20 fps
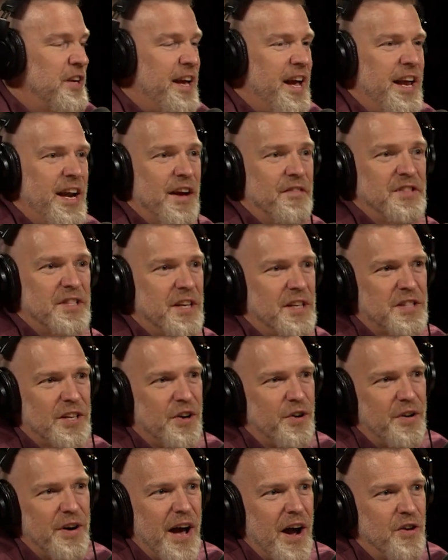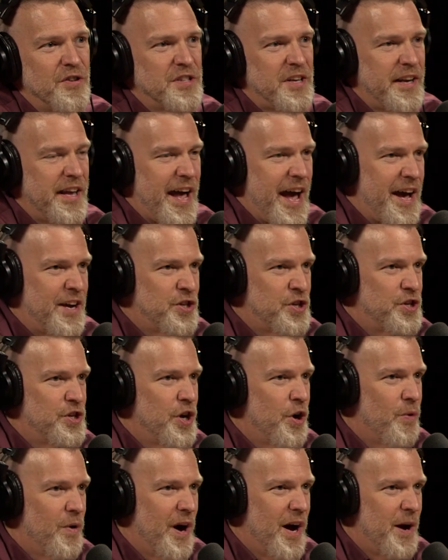You can't have $600 in cash
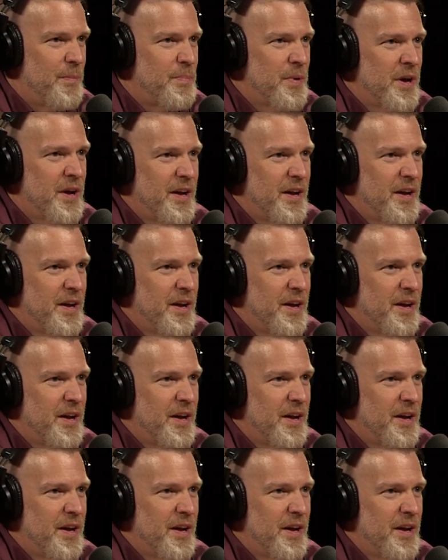show up.